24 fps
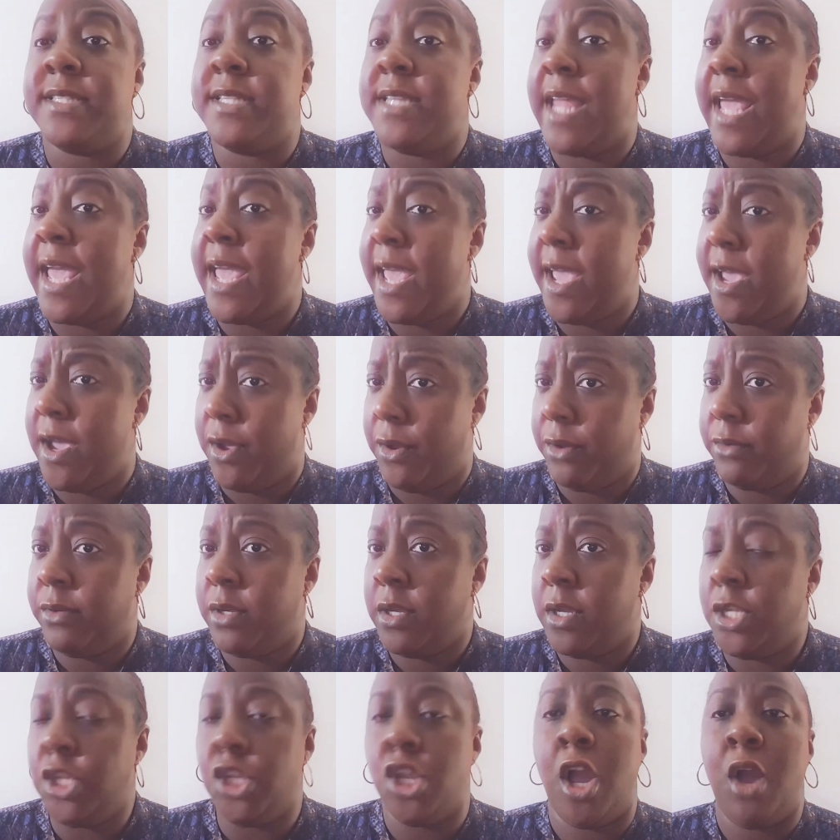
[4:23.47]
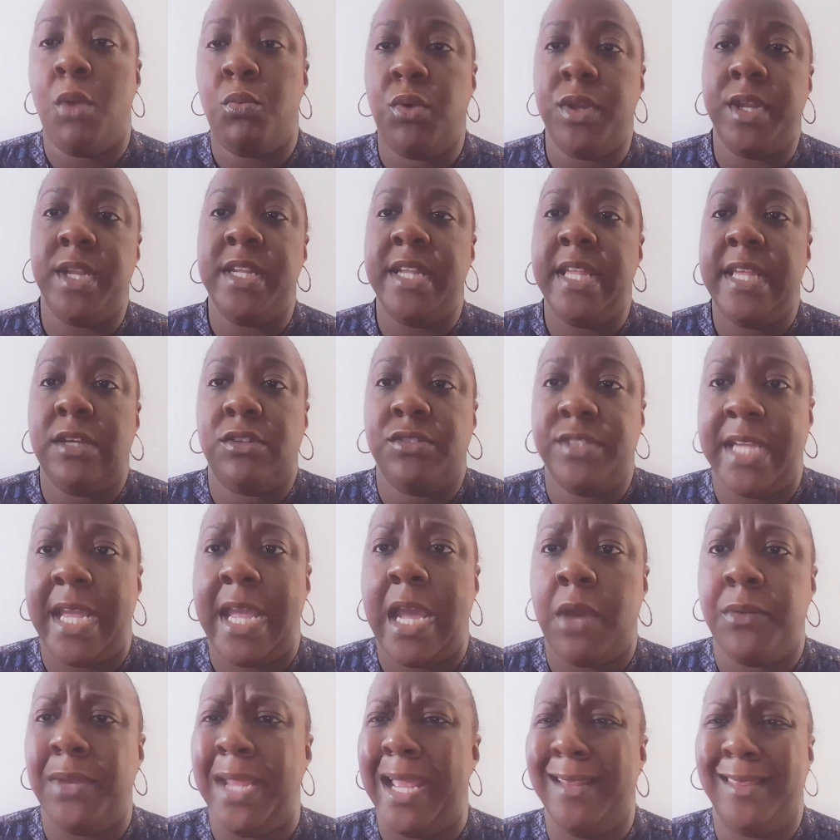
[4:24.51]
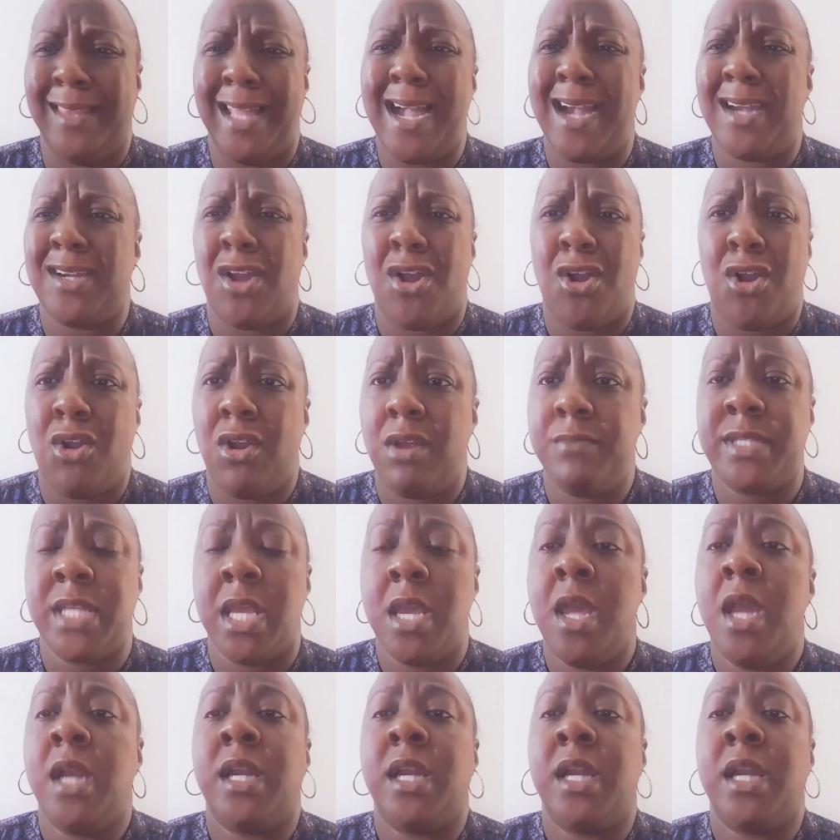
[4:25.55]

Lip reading: now y'all want to kneel down and lock arms?